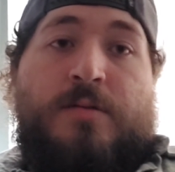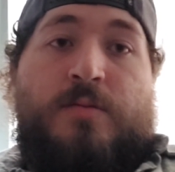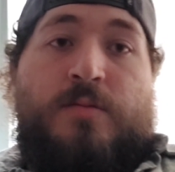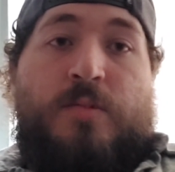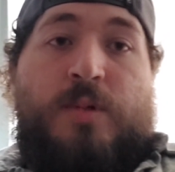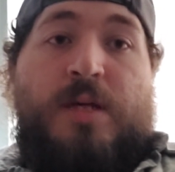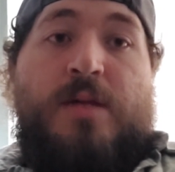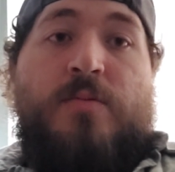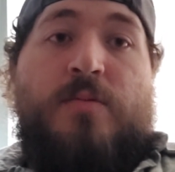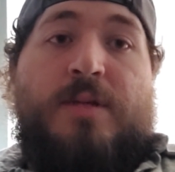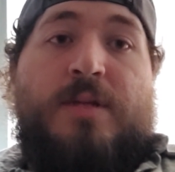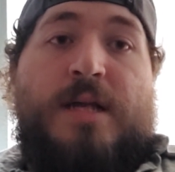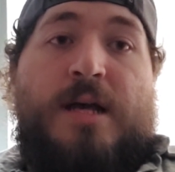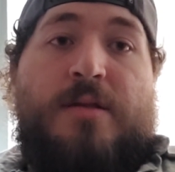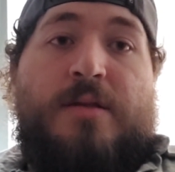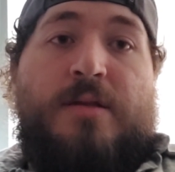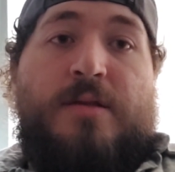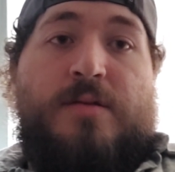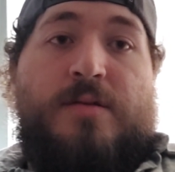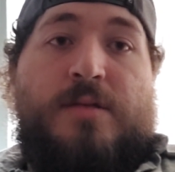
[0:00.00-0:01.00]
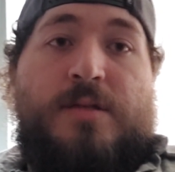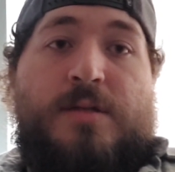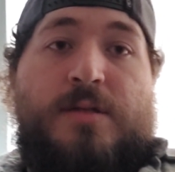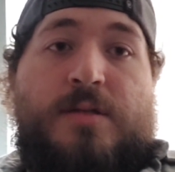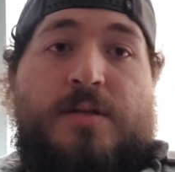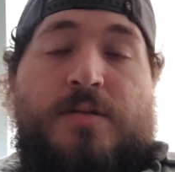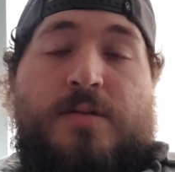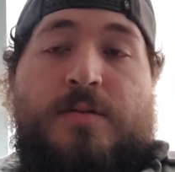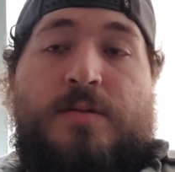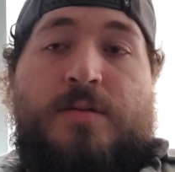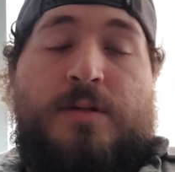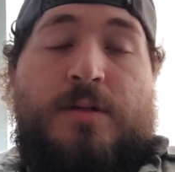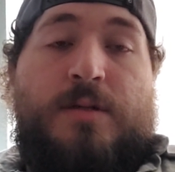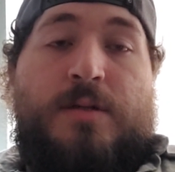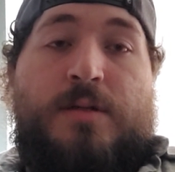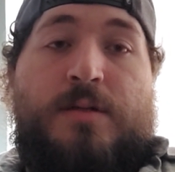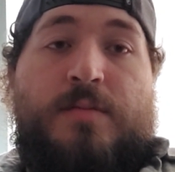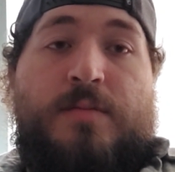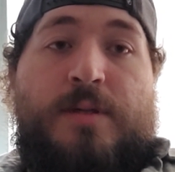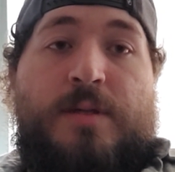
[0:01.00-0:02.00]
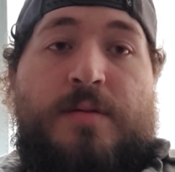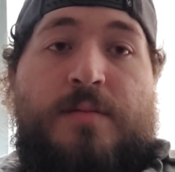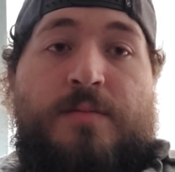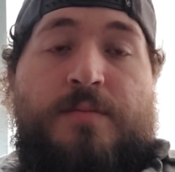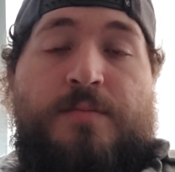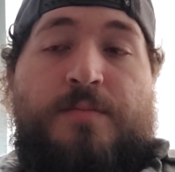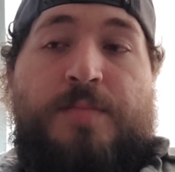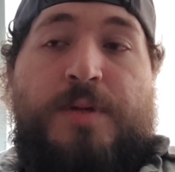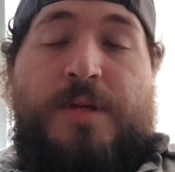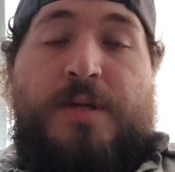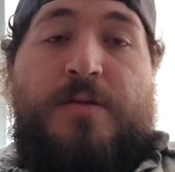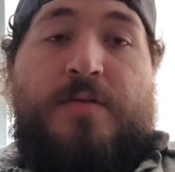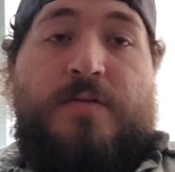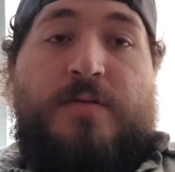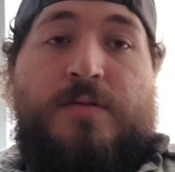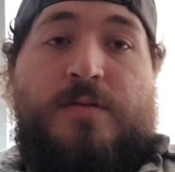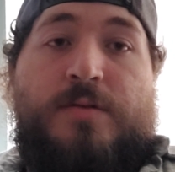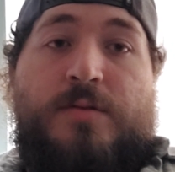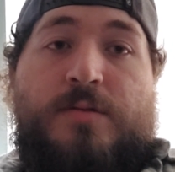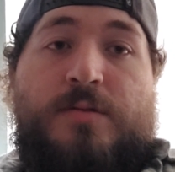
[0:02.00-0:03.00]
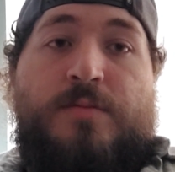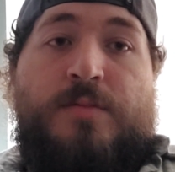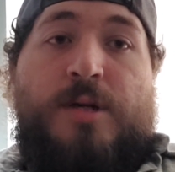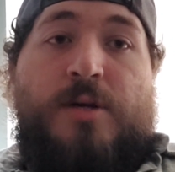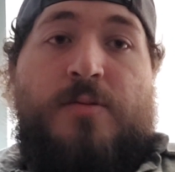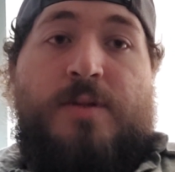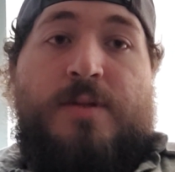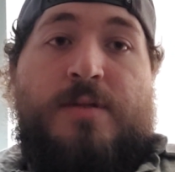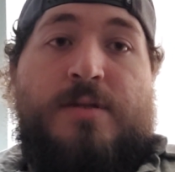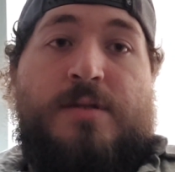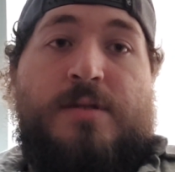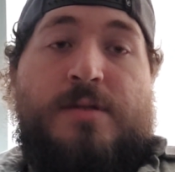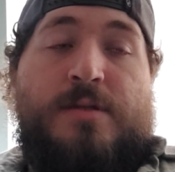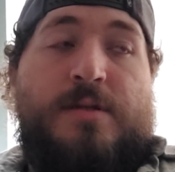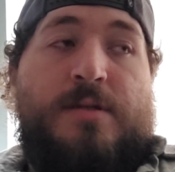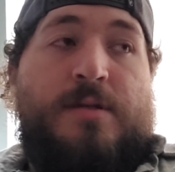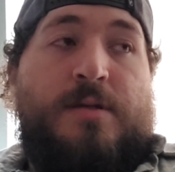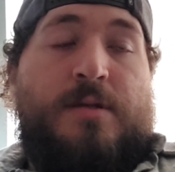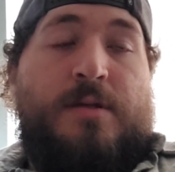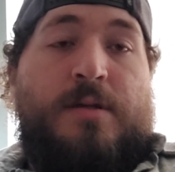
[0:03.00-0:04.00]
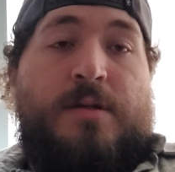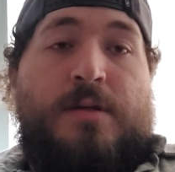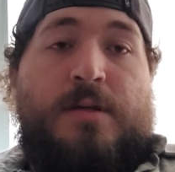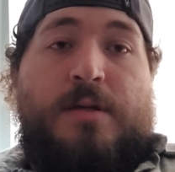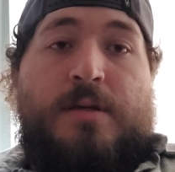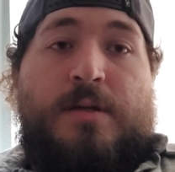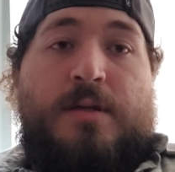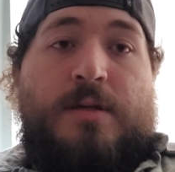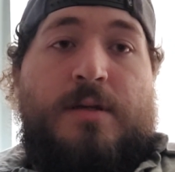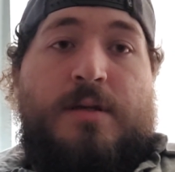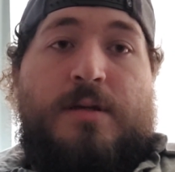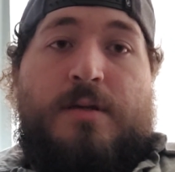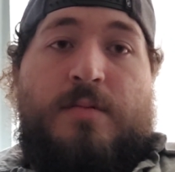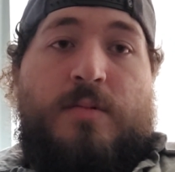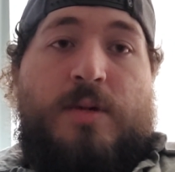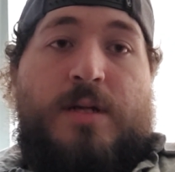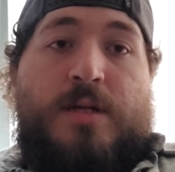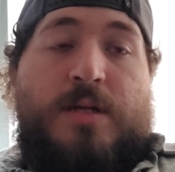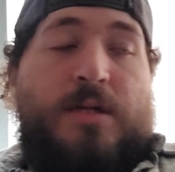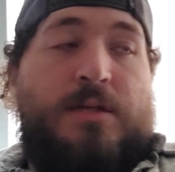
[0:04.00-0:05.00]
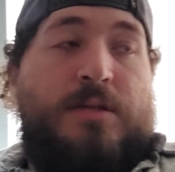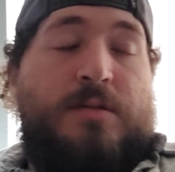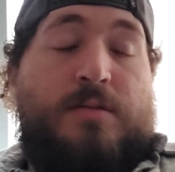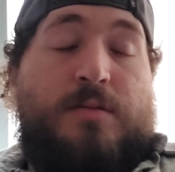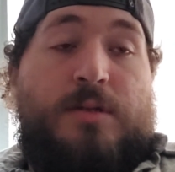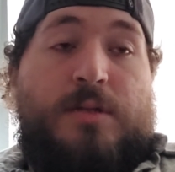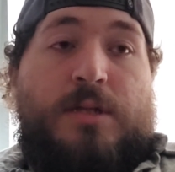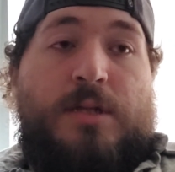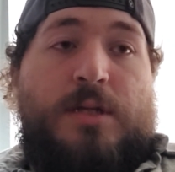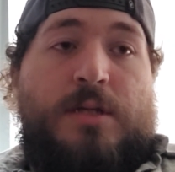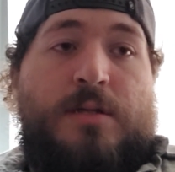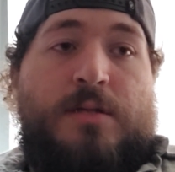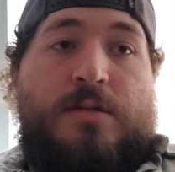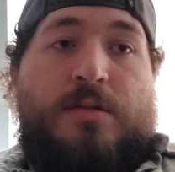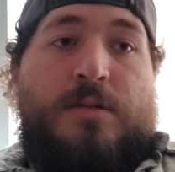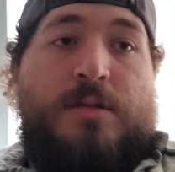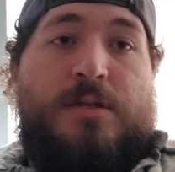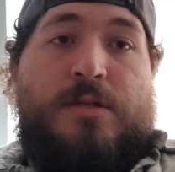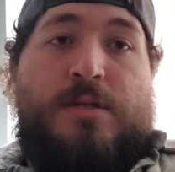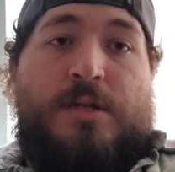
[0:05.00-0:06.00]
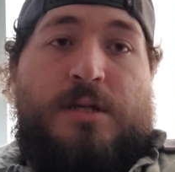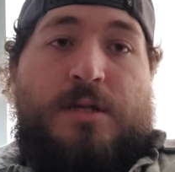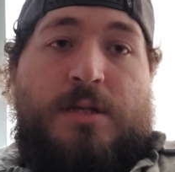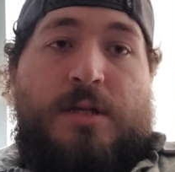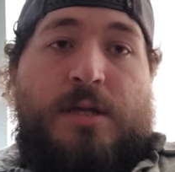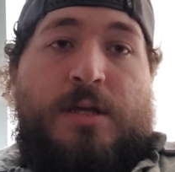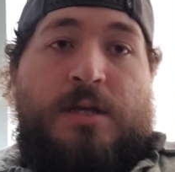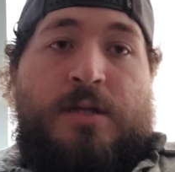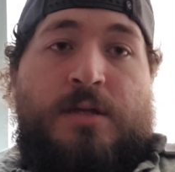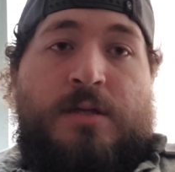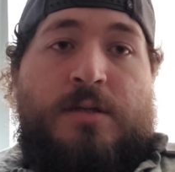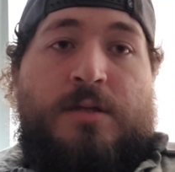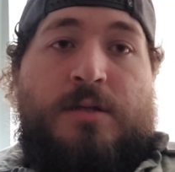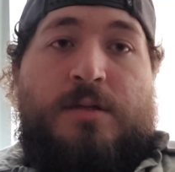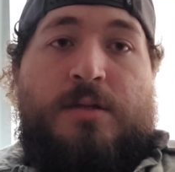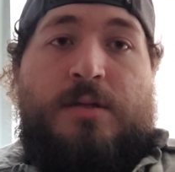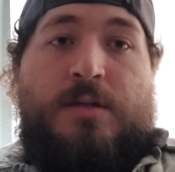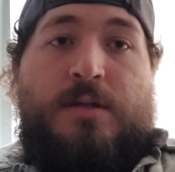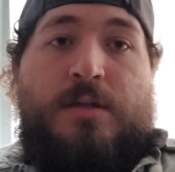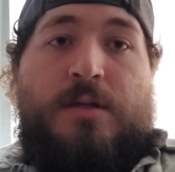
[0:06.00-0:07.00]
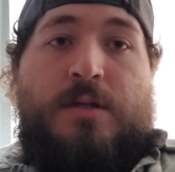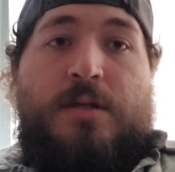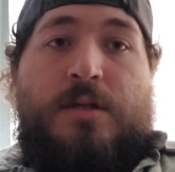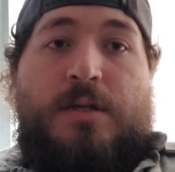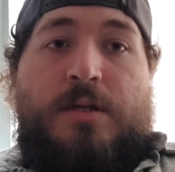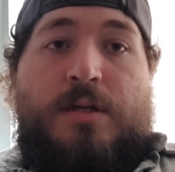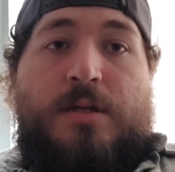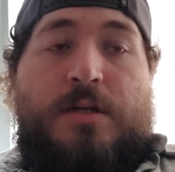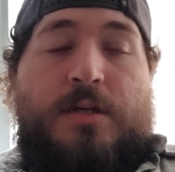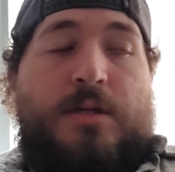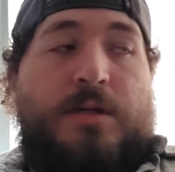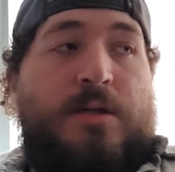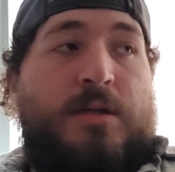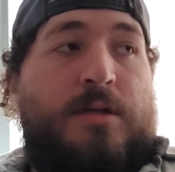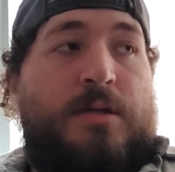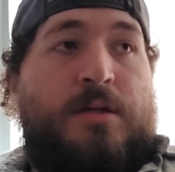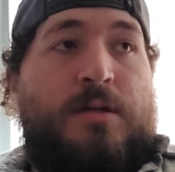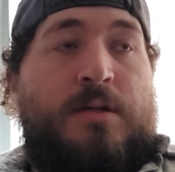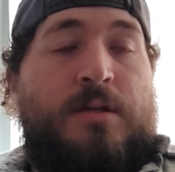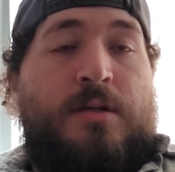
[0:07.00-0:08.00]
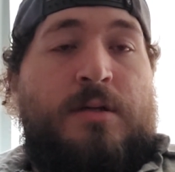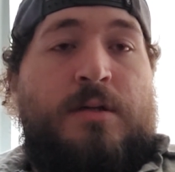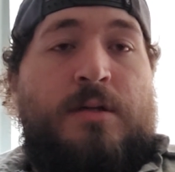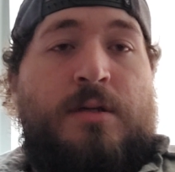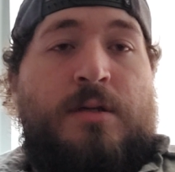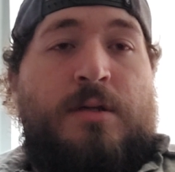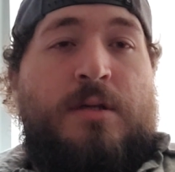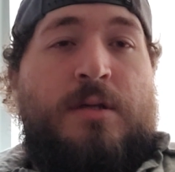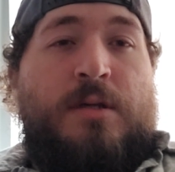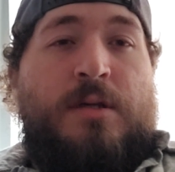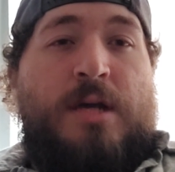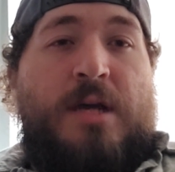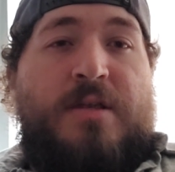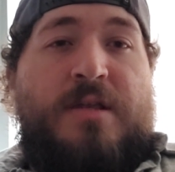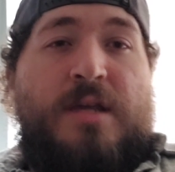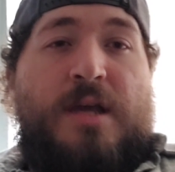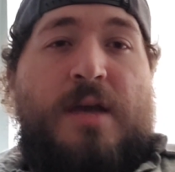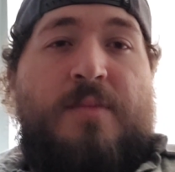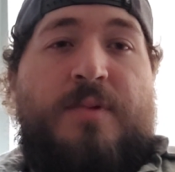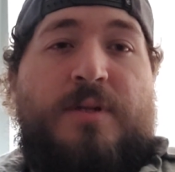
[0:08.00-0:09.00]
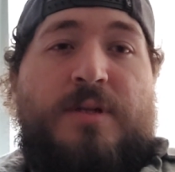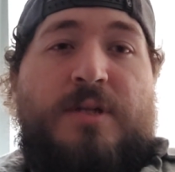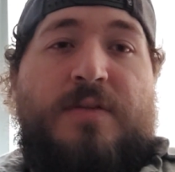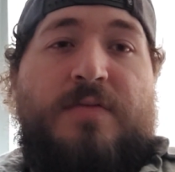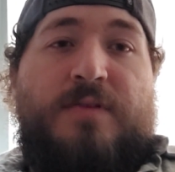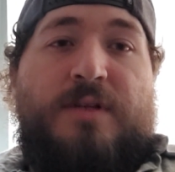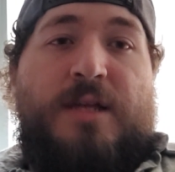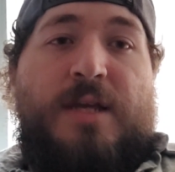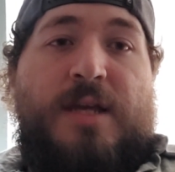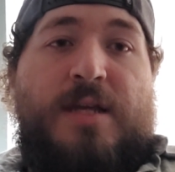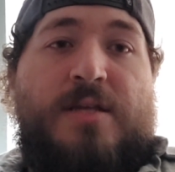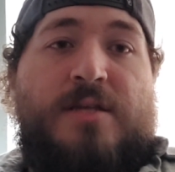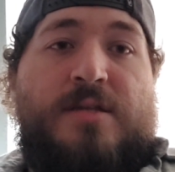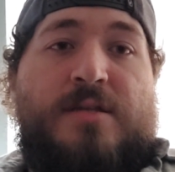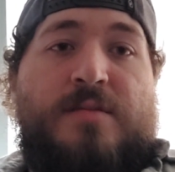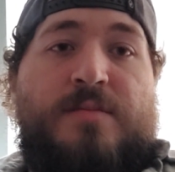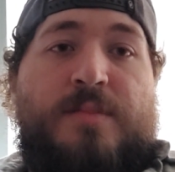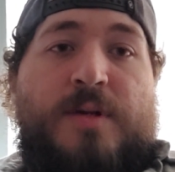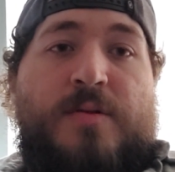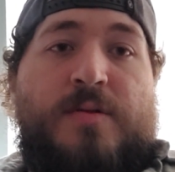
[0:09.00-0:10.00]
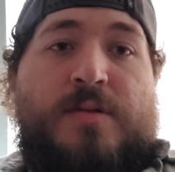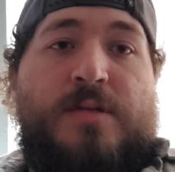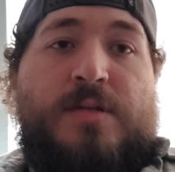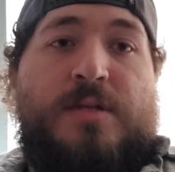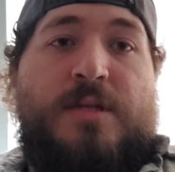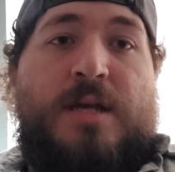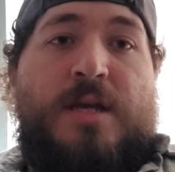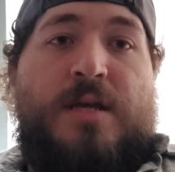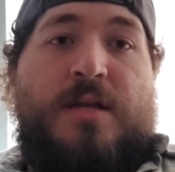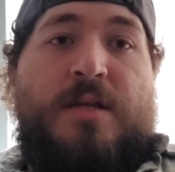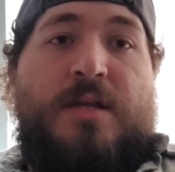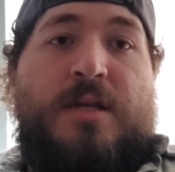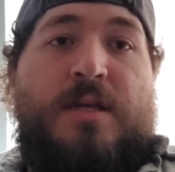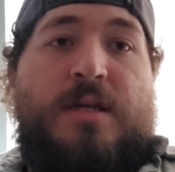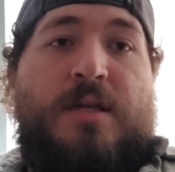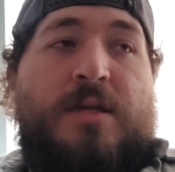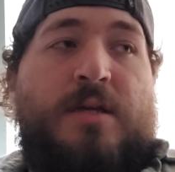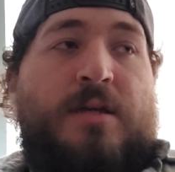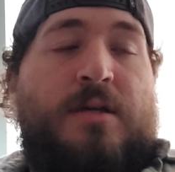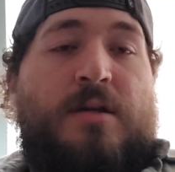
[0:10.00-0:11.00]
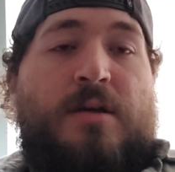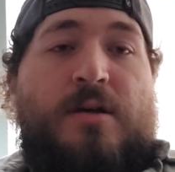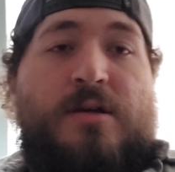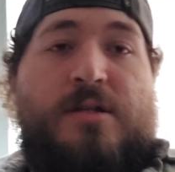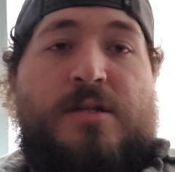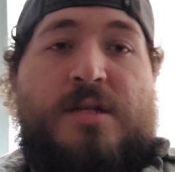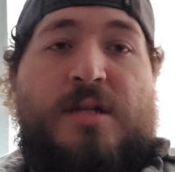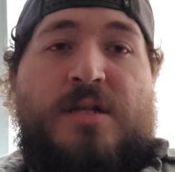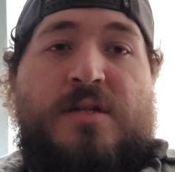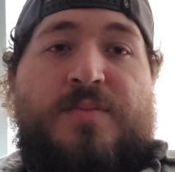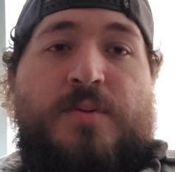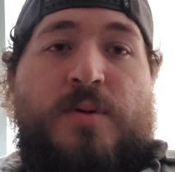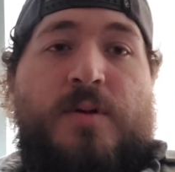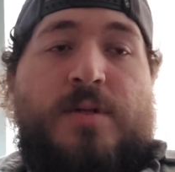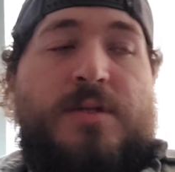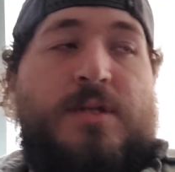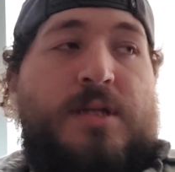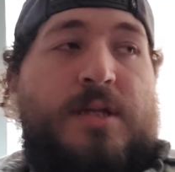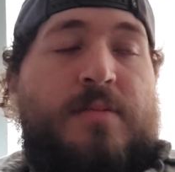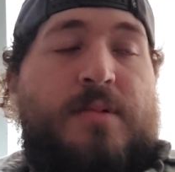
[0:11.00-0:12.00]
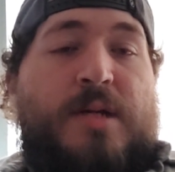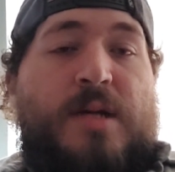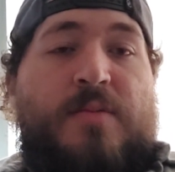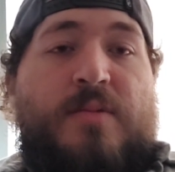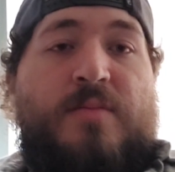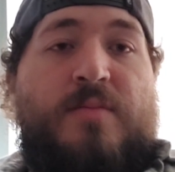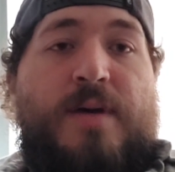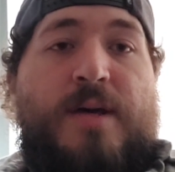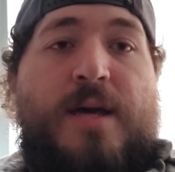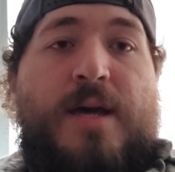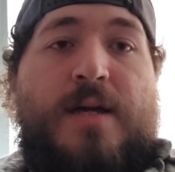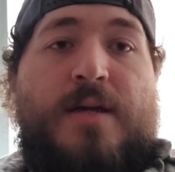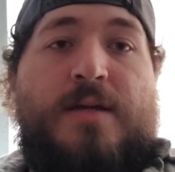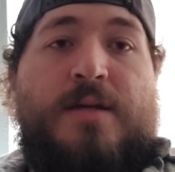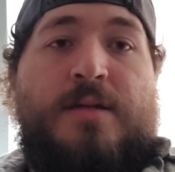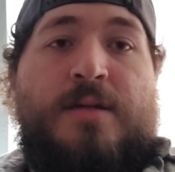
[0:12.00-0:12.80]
win without those two in big crucial moments. Why not do it again this Sunday? And I believe Lane's most likely. All signs point to him coming back.